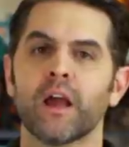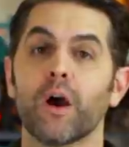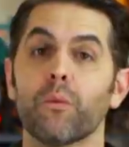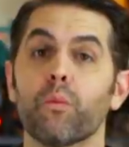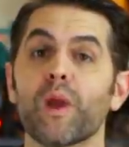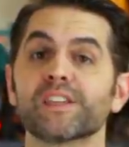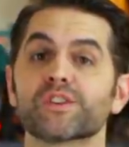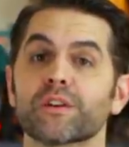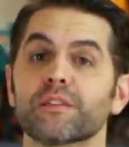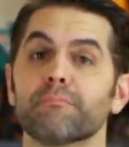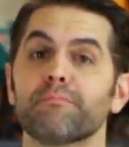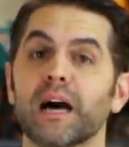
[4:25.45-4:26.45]
a winch
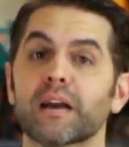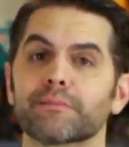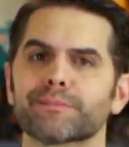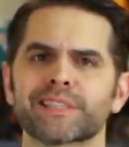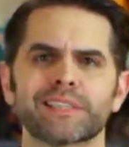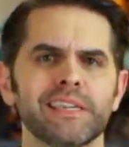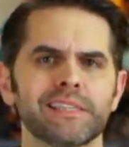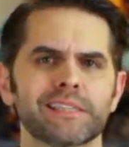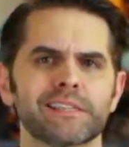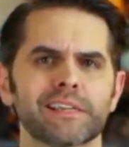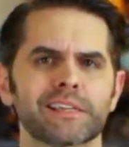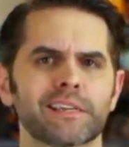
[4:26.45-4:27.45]
on the bottom, seats
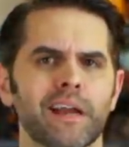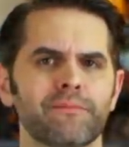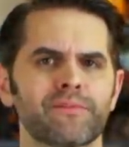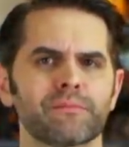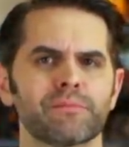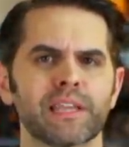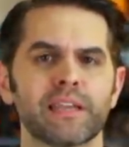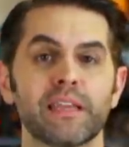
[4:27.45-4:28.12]
six comfortably,